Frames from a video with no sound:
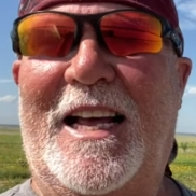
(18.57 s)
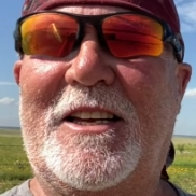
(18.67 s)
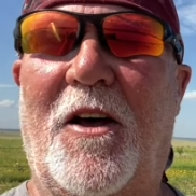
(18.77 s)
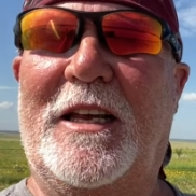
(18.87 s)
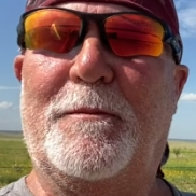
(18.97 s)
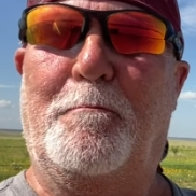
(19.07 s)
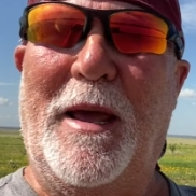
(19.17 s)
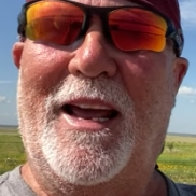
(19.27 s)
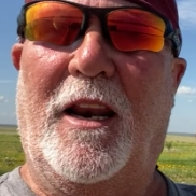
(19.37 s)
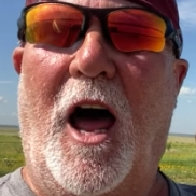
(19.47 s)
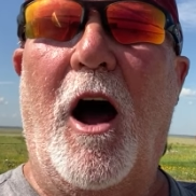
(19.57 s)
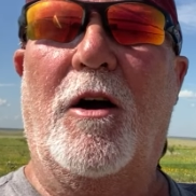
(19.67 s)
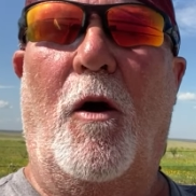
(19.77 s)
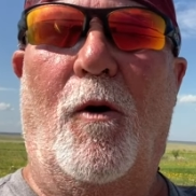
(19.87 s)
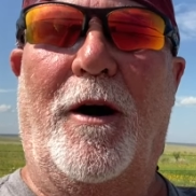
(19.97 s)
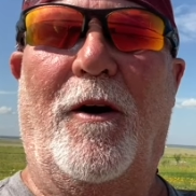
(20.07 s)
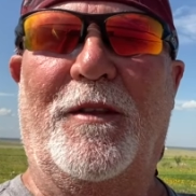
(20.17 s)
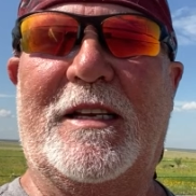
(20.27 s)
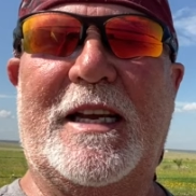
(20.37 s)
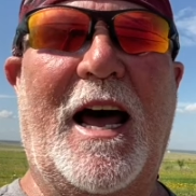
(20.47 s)
I saw this big longhorn
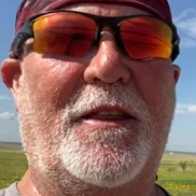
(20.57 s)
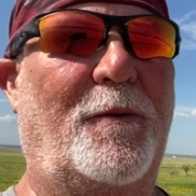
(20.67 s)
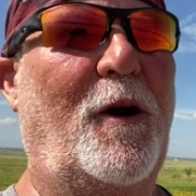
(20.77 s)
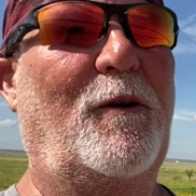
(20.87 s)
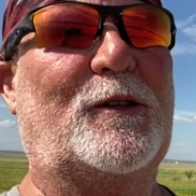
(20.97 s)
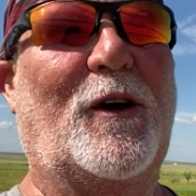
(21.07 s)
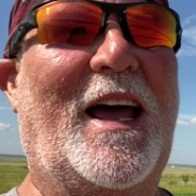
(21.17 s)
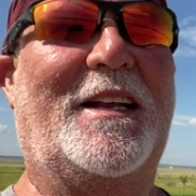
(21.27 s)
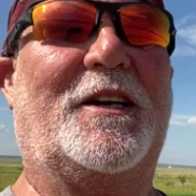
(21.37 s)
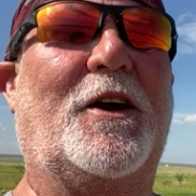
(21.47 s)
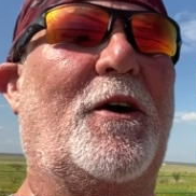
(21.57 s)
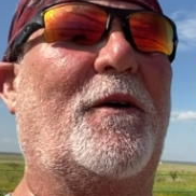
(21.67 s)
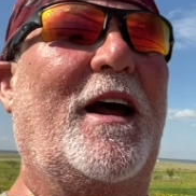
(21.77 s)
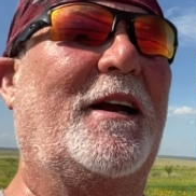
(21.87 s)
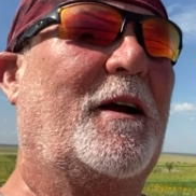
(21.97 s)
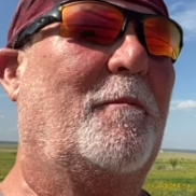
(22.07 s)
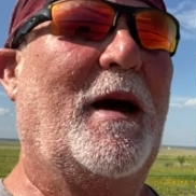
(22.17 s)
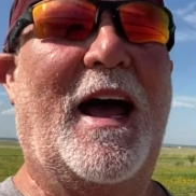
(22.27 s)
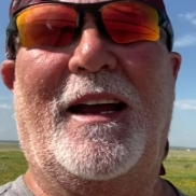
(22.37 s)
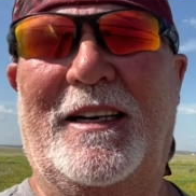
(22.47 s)
on the side of the road, so I had to turn around and
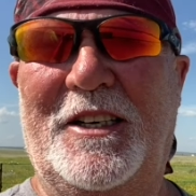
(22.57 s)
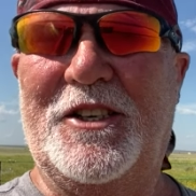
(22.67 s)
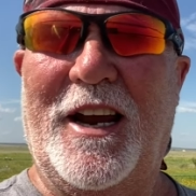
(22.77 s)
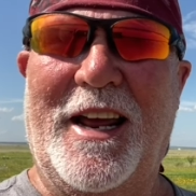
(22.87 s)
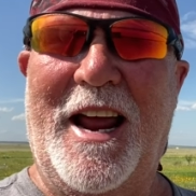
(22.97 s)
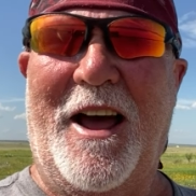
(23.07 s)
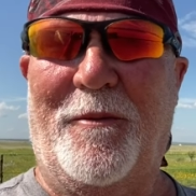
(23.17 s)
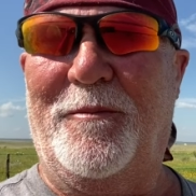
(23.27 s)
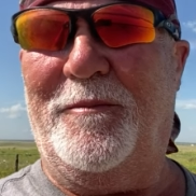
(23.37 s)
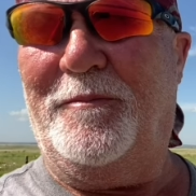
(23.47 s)
come back. Let's check it out.